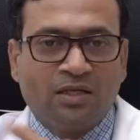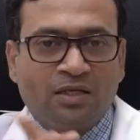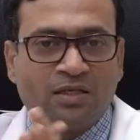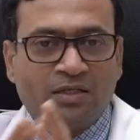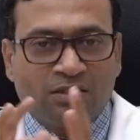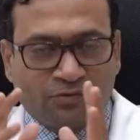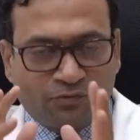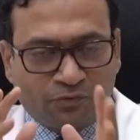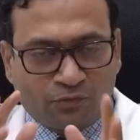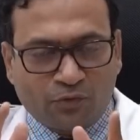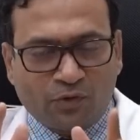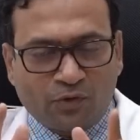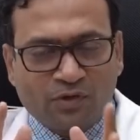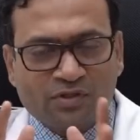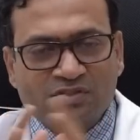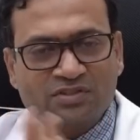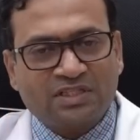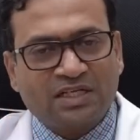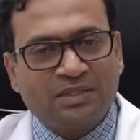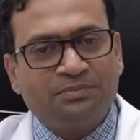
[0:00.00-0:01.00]
The
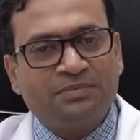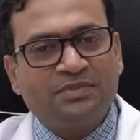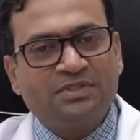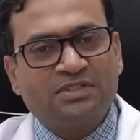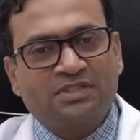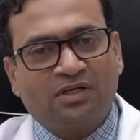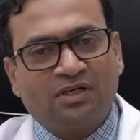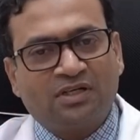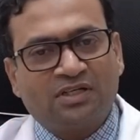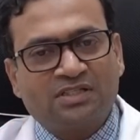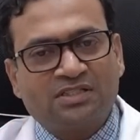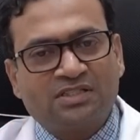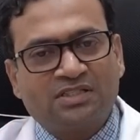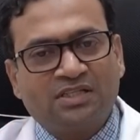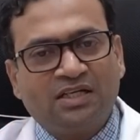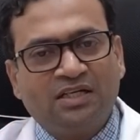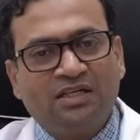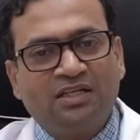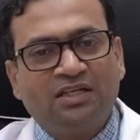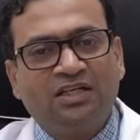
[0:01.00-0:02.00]
fourth type is called as a
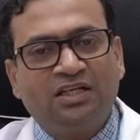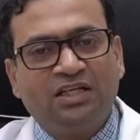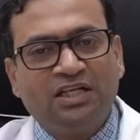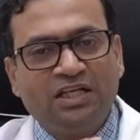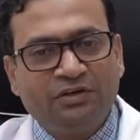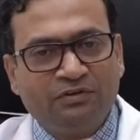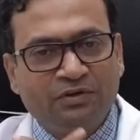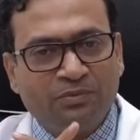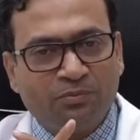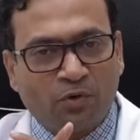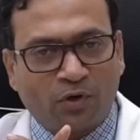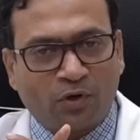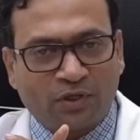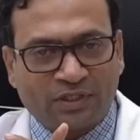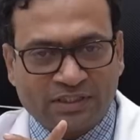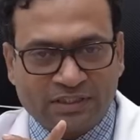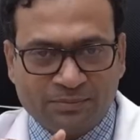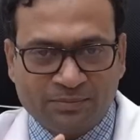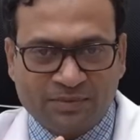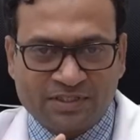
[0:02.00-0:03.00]
Lewy body
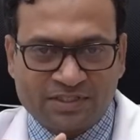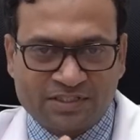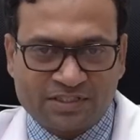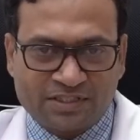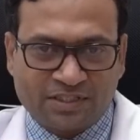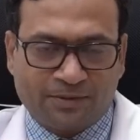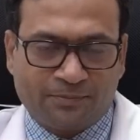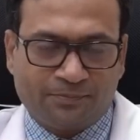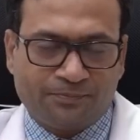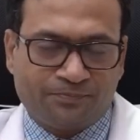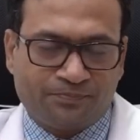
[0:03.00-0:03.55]
dementia.